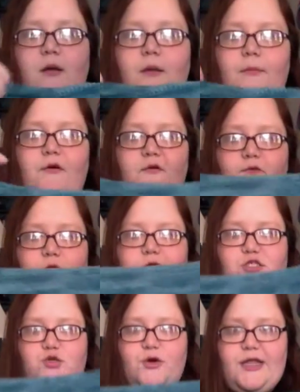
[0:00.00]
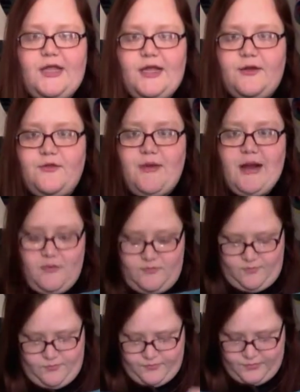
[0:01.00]
before joining it in the round.
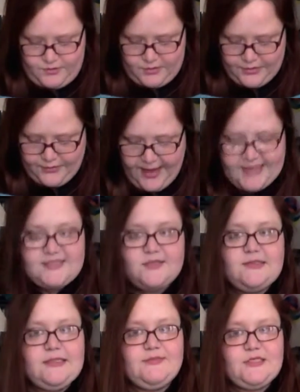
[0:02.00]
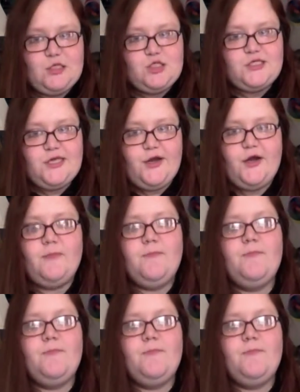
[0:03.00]
You cast on some stitches here.